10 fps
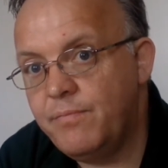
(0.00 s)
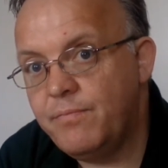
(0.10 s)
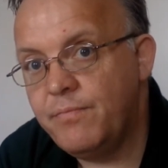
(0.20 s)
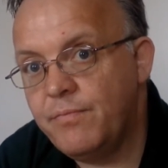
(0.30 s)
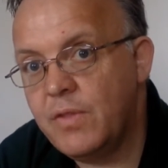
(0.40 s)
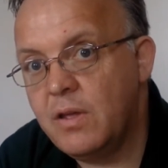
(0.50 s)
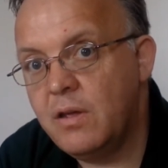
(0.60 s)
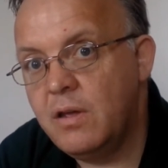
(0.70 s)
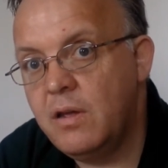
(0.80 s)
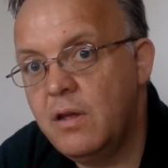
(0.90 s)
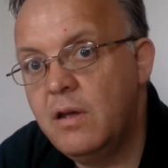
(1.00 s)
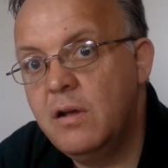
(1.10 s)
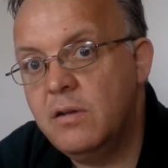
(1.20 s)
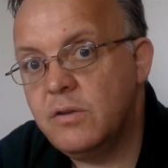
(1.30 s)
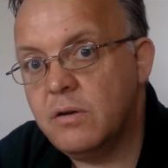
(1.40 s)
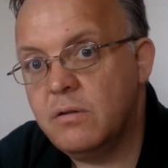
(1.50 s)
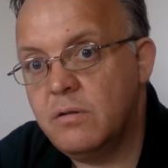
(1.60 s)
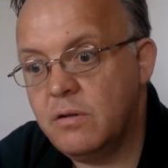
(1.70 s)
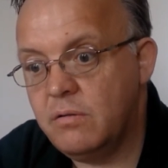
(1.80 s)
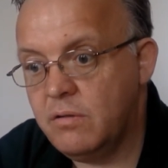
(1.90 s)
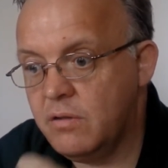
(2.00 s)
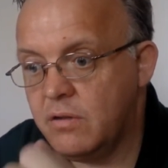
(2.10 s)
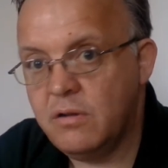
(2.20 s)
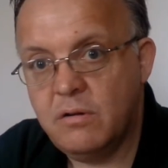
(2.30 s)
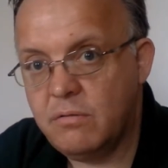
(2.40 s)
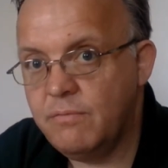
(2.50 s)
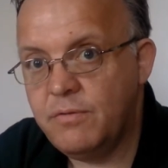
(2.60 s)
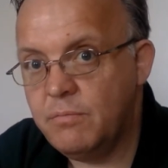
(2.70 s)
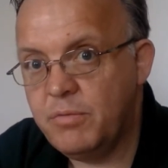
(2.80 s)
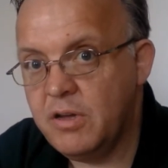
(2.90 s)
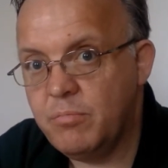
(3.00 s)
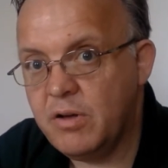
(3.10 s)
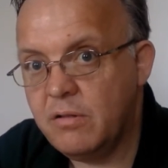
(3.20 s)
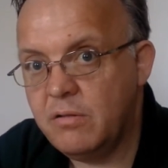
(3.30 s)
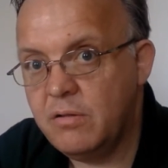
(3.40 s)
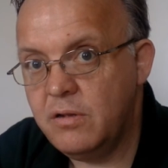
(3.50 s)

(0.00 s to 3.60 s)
hmm So yeah. they, they can order them through PayPal.